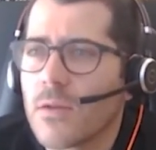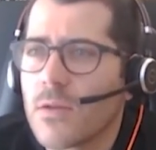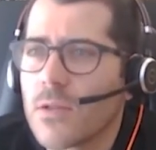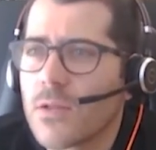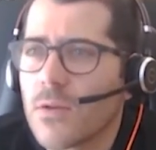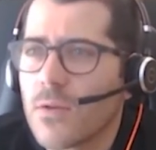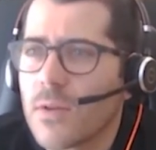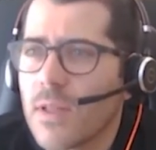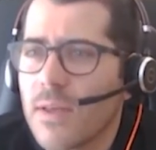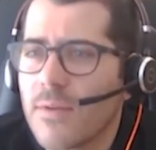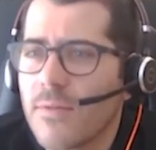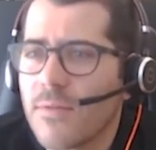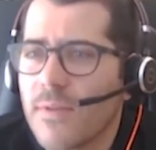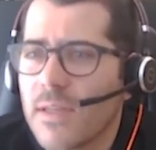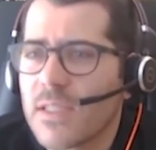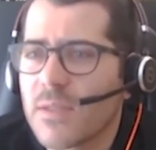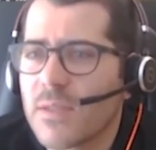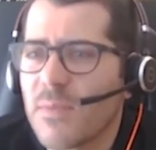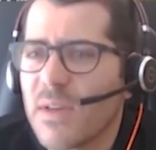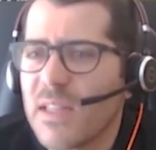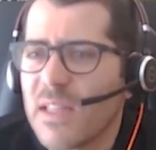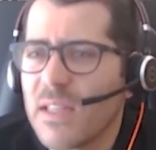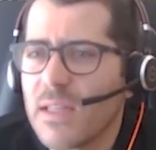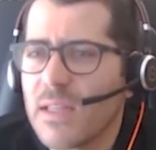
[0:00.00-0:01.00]
it's also the
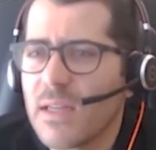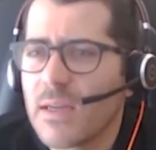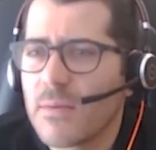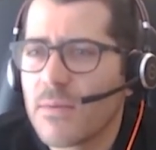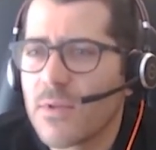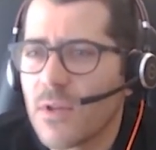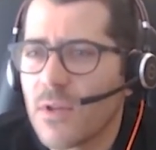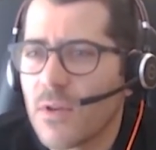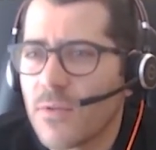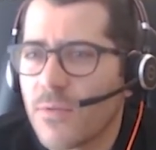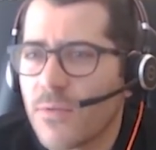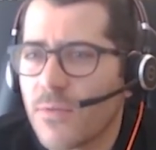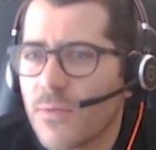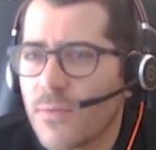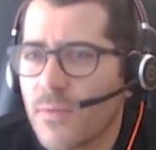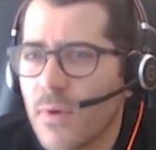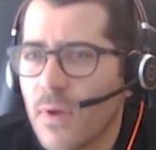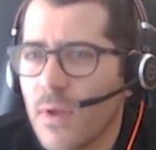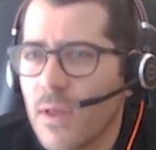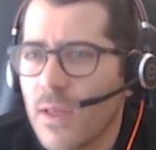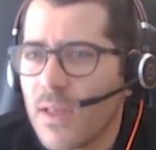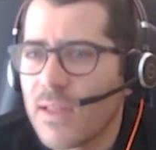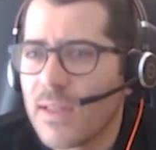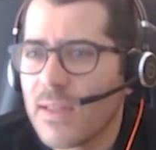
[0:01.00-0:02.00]
investment in terms of
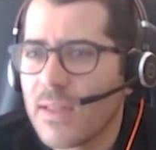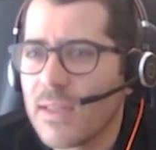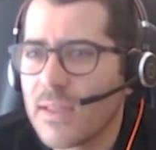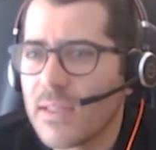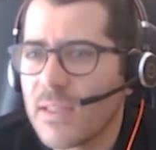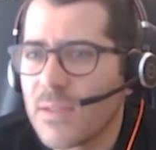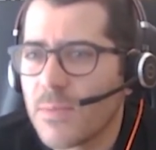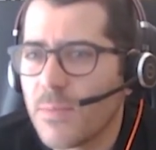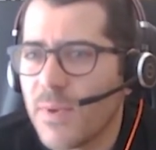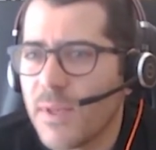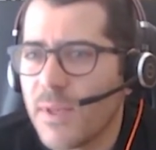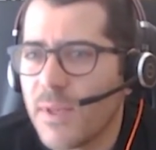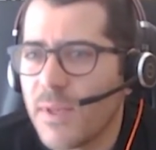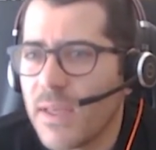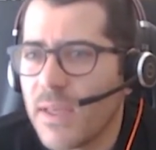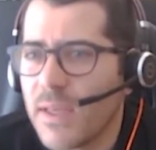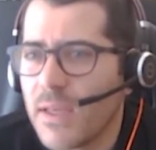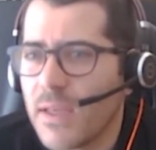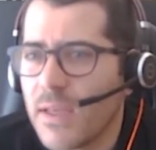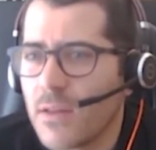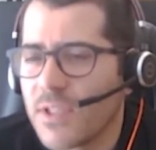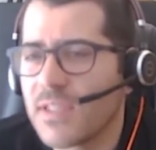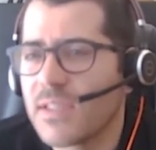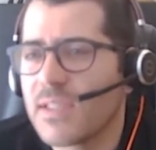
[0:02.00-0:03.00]
this
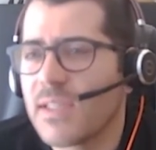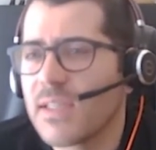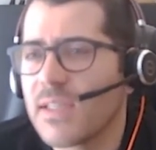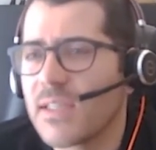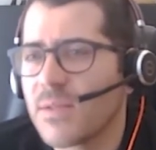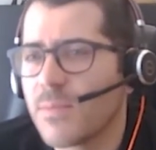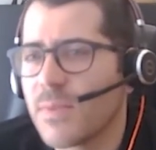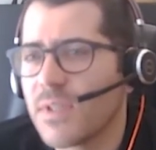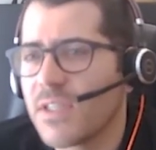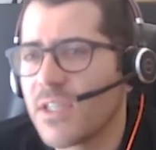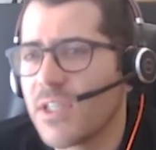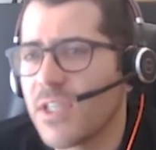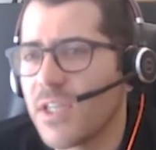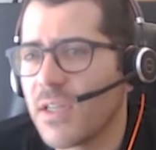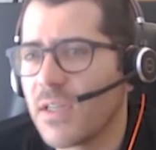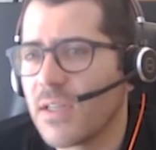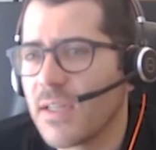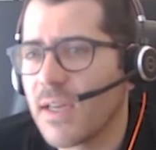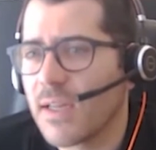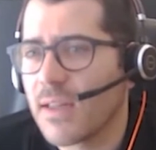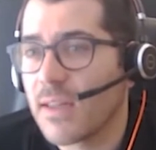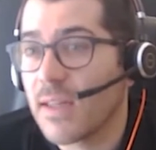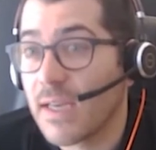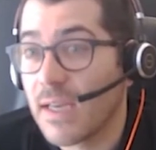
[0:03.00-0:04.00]
big logistics
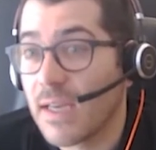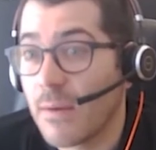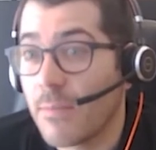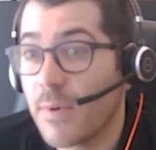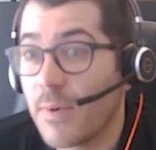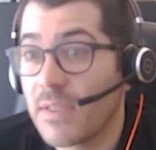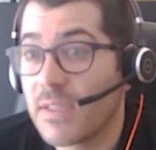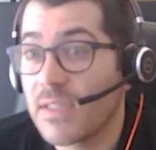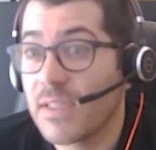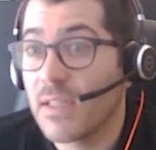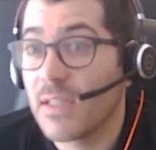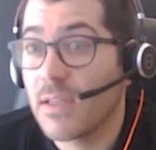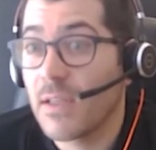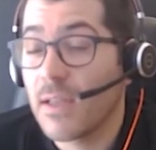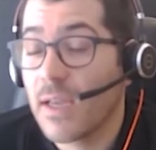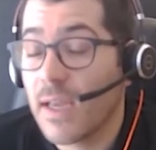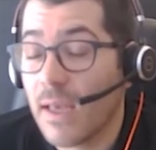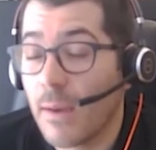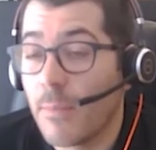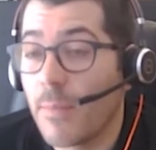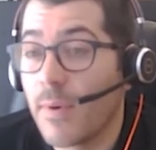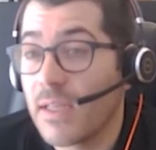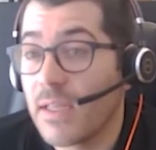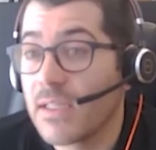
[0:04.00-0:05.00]
machine that the
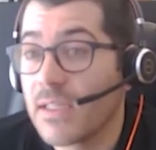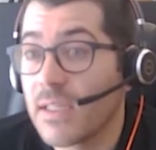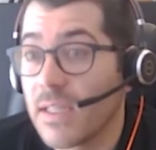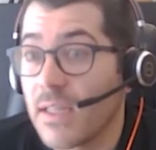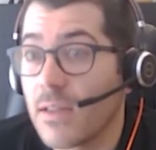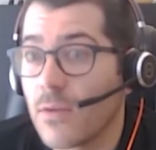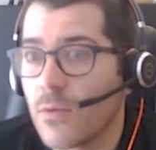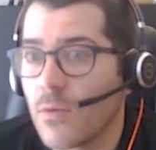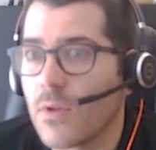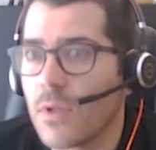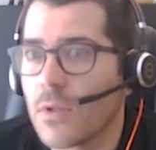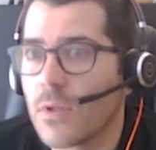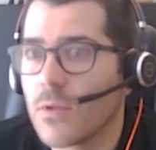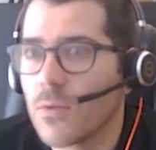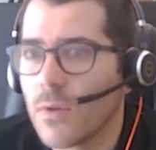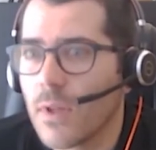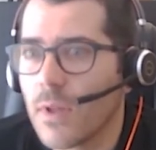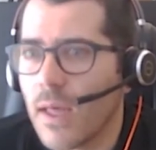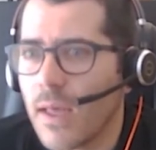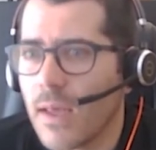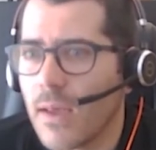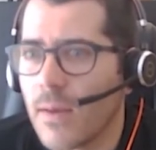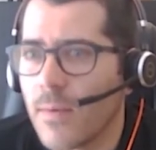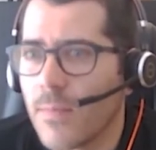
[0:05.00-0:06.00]
companies need to deal
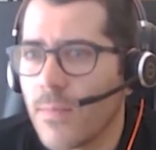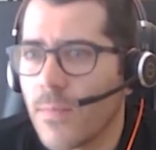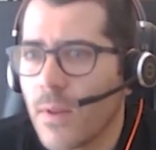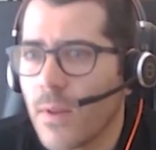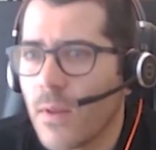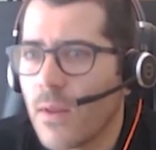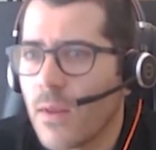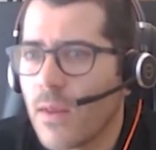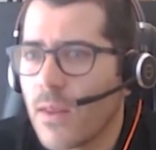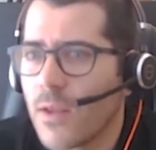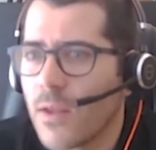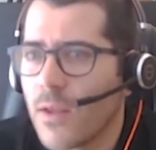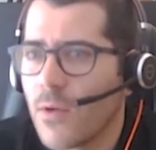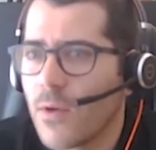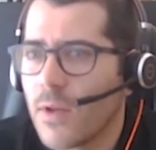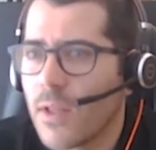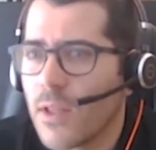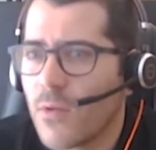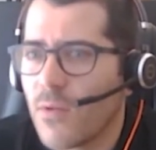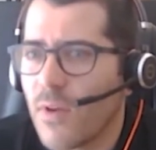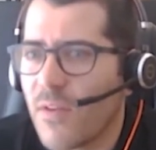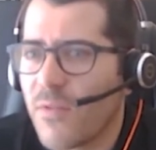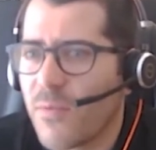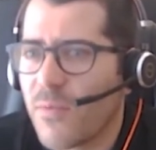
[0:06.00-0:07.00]
today. You
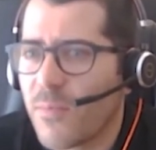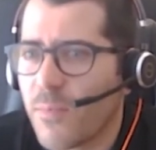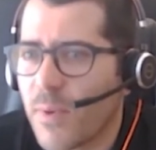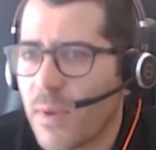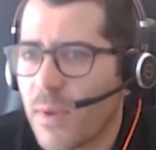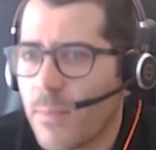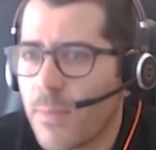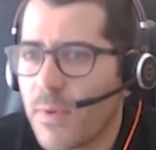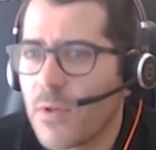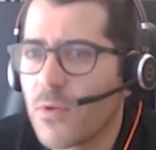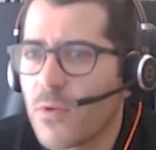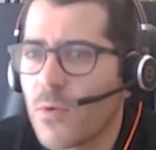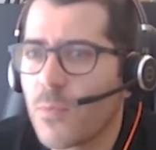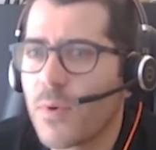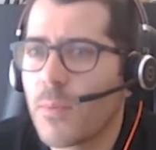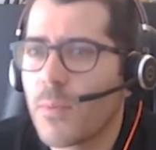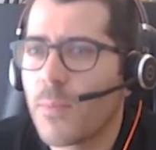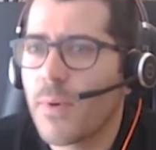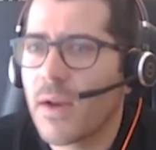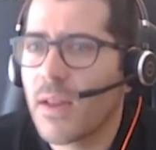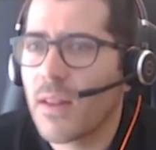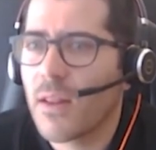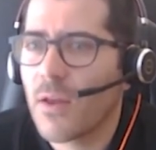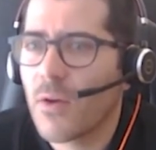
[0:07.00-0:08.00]
need to have people to
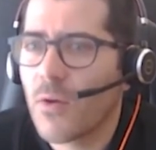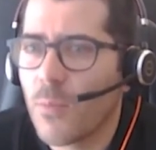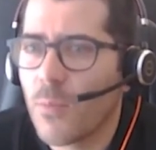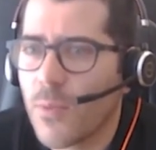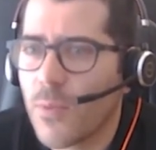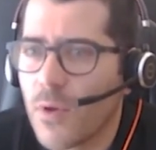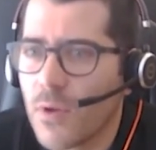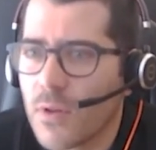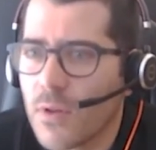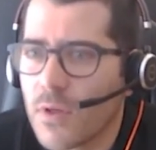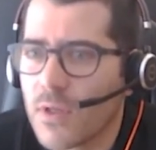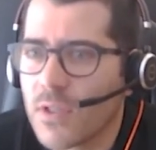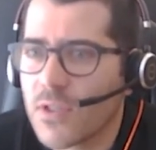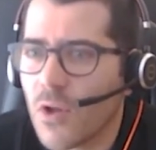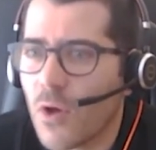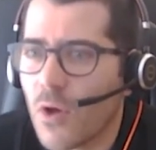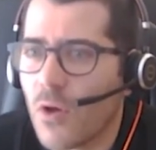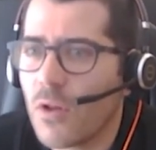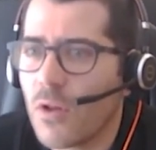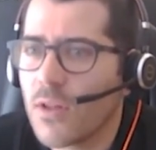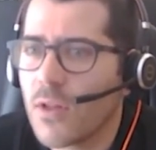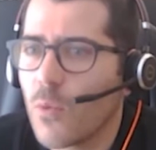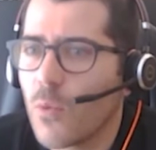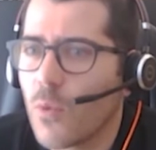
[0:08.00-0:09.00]
prepare the
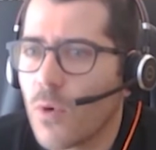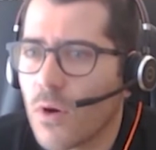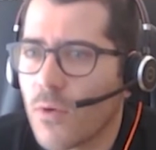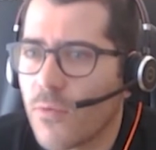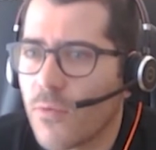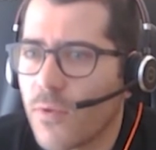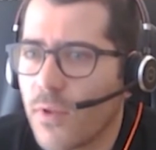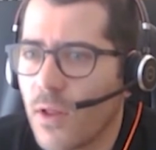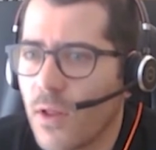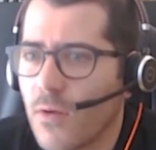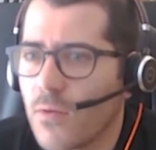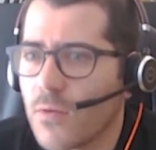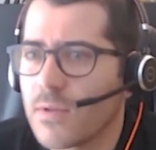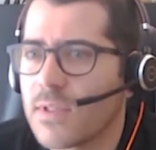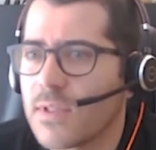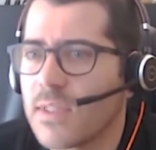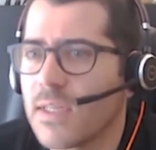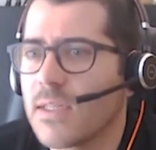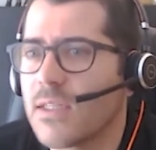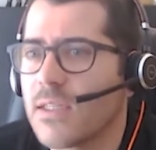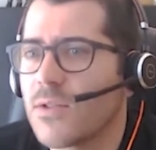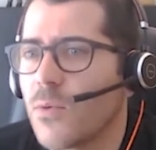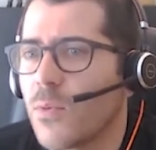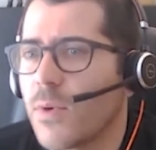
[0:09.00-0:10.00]
computers, all the workflow,
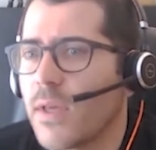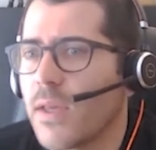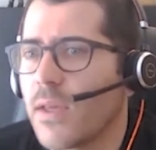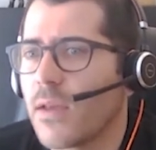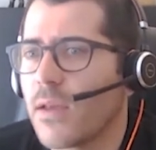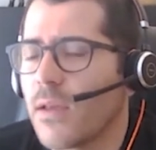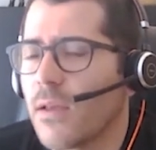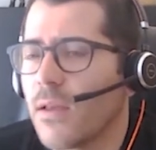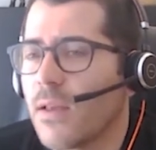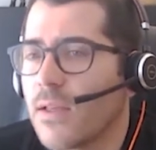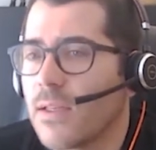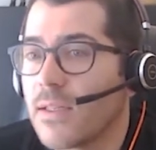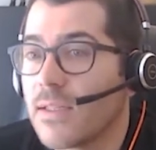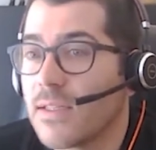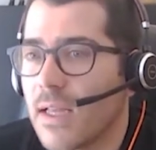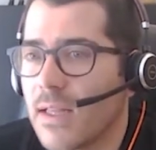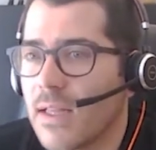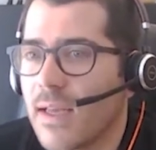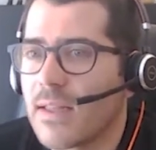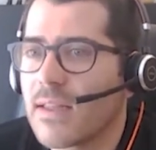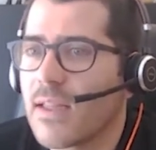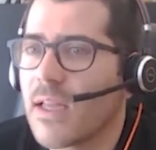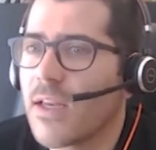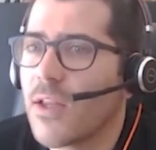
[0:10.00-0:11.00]
since we
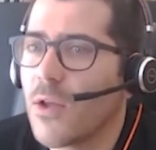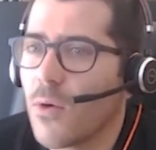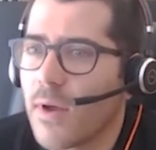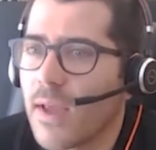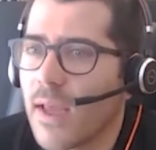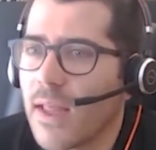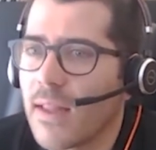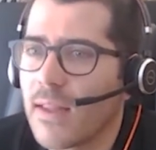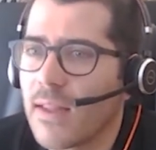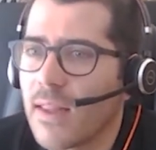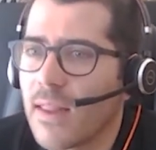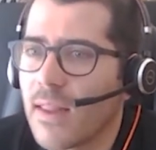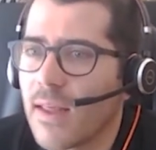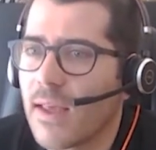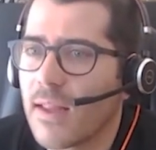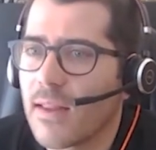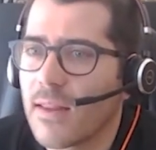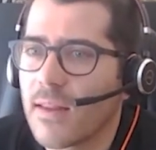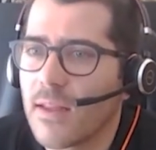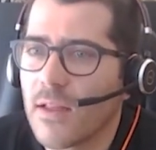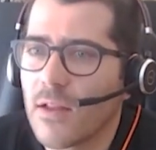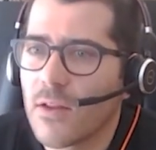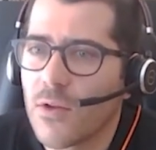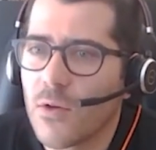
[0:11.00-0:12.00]
select a new
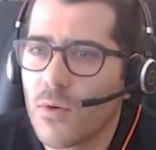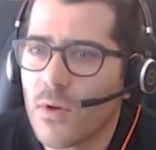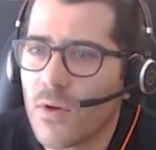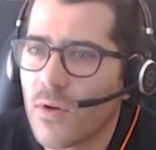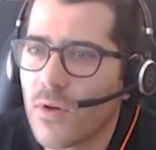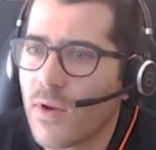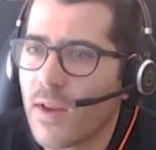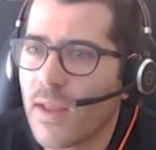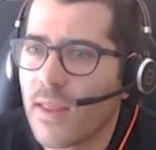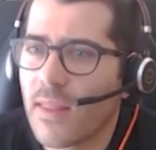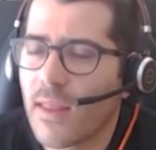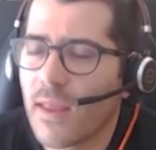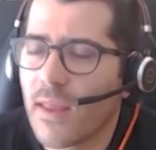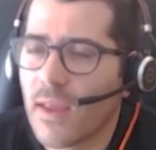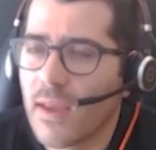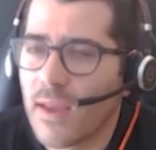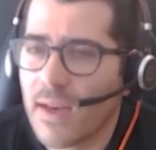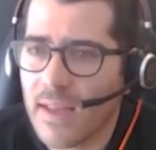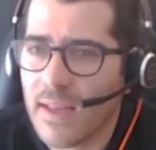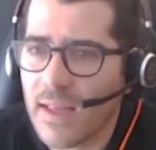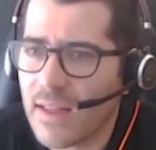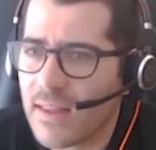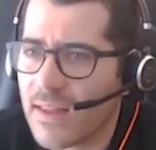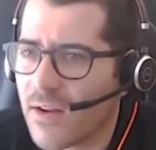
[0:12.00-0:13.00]
candidate till you create
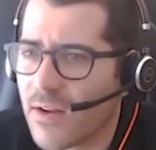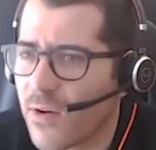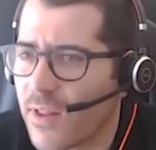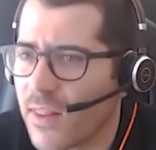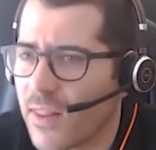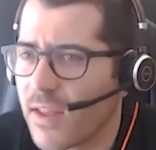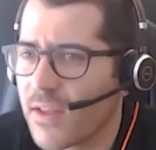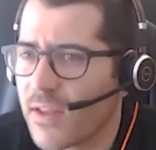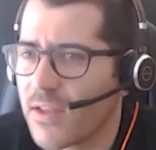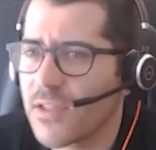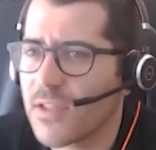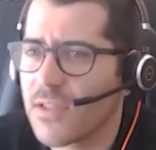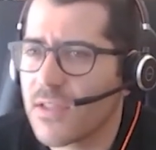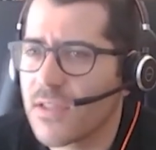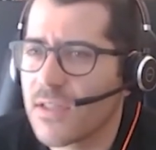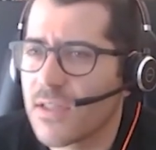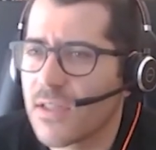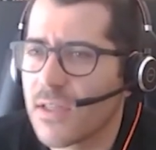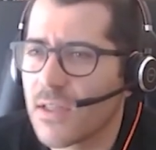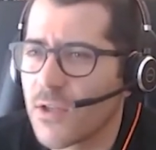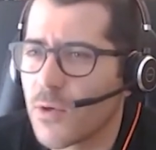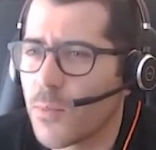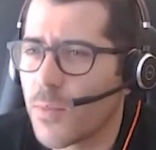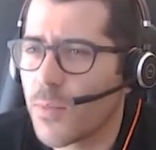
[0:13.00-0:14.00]
the
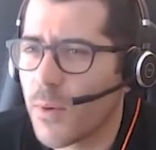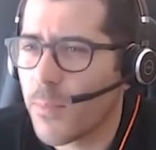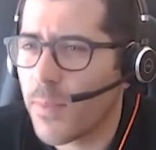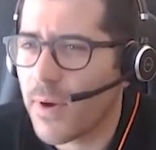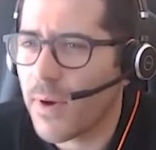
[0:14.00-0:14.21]
credentials, till you